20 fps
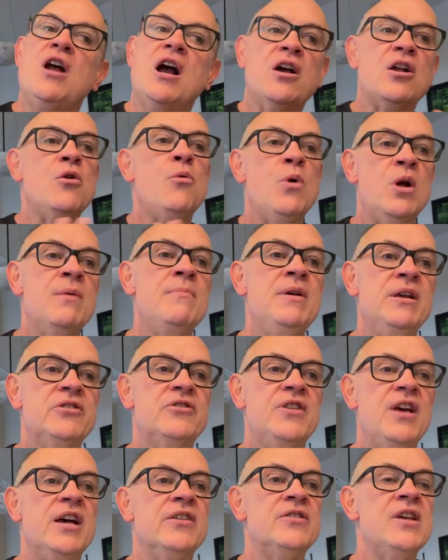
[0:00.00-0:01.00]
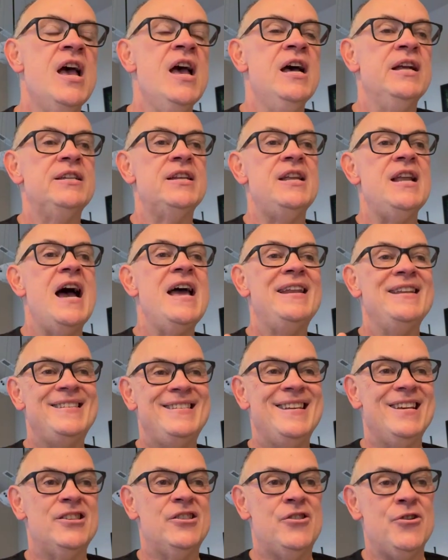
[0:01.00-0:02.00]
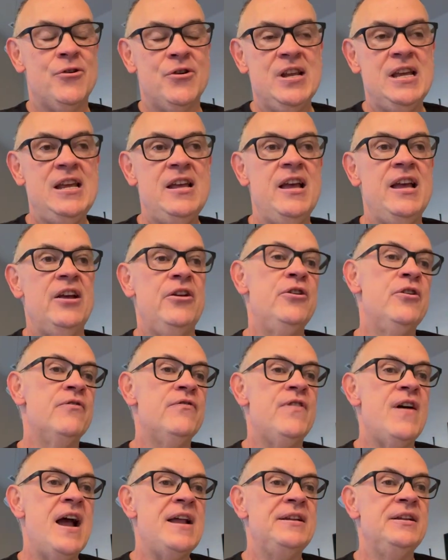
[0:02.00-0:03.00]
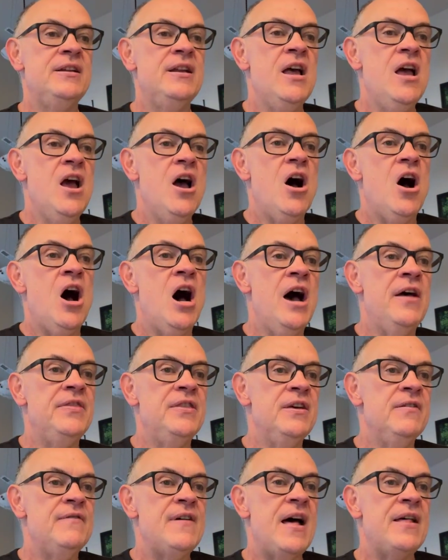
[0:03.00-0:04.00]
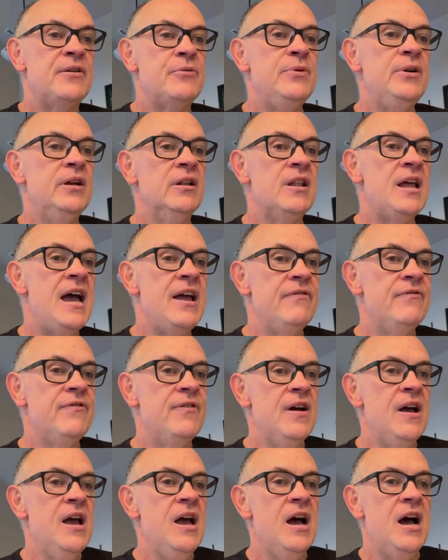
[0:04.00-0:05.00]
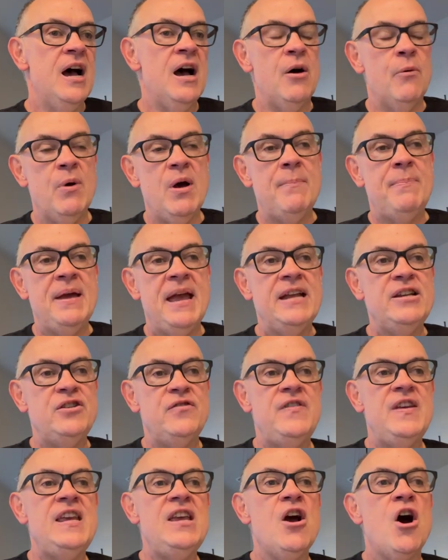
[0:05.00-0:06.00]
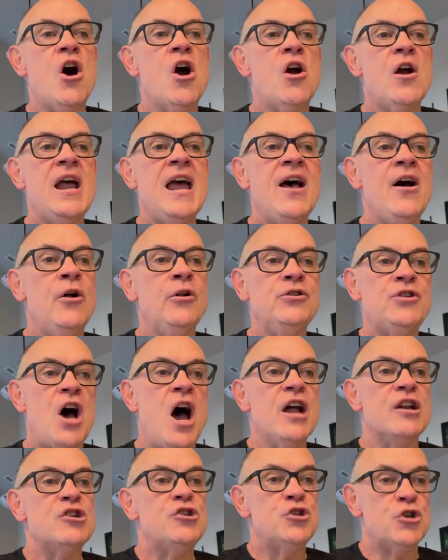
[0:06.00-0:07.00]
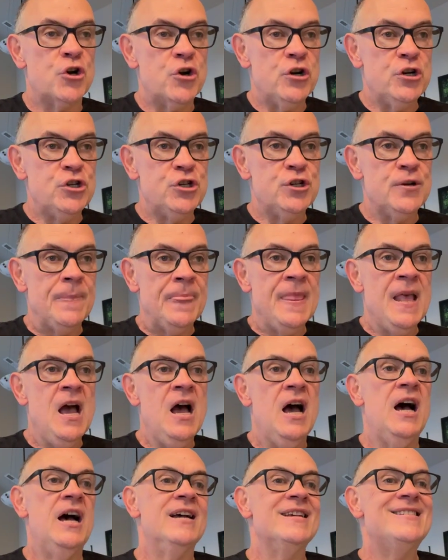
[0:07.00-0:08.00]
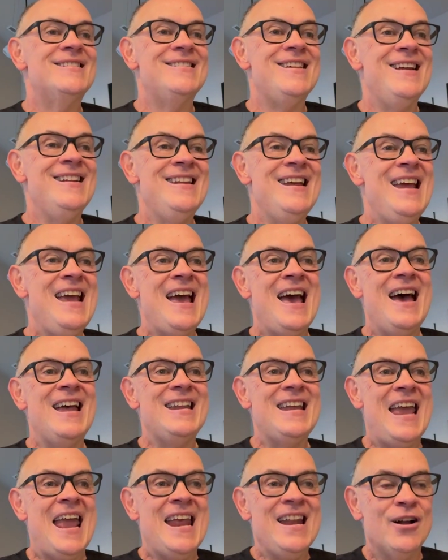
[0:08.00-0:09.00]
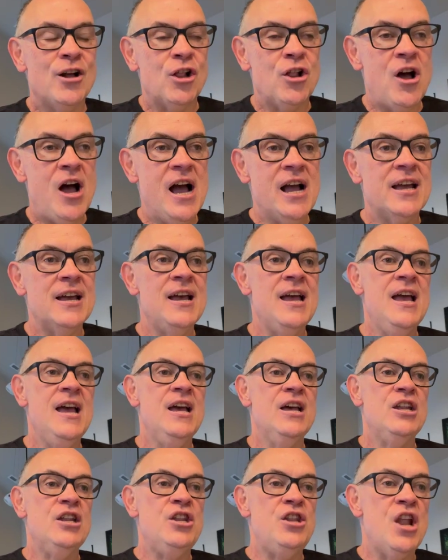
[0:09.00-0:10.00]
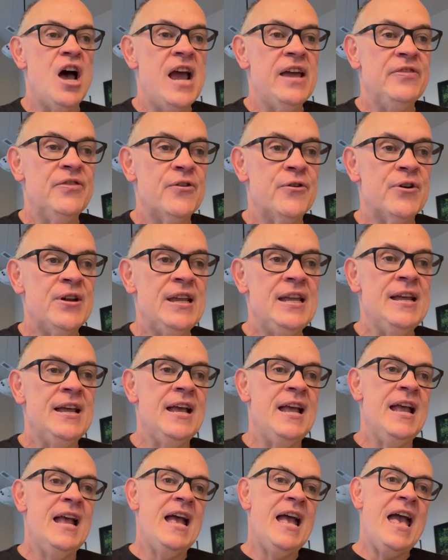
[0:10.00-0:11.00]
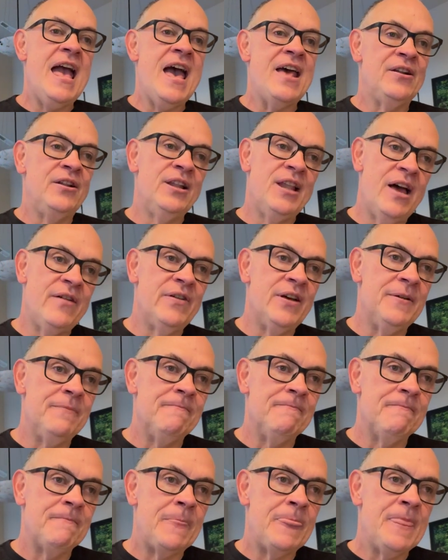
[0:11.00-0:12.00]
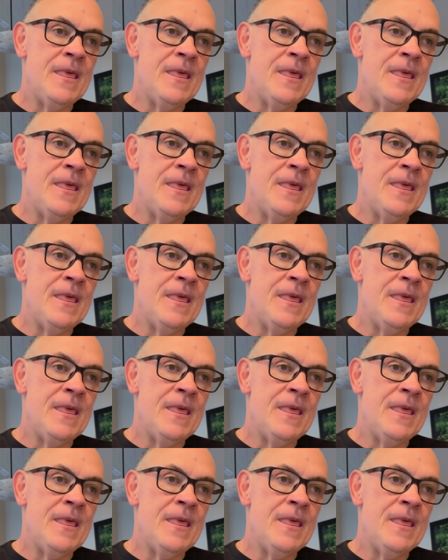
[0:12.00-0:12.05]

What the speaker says: So you're not going to want to miss this. Tonight at 6:30, you can find it on the Valley Real Life webpage, vrl.church, Sunday at 8 o'clock, 9:30, and 11.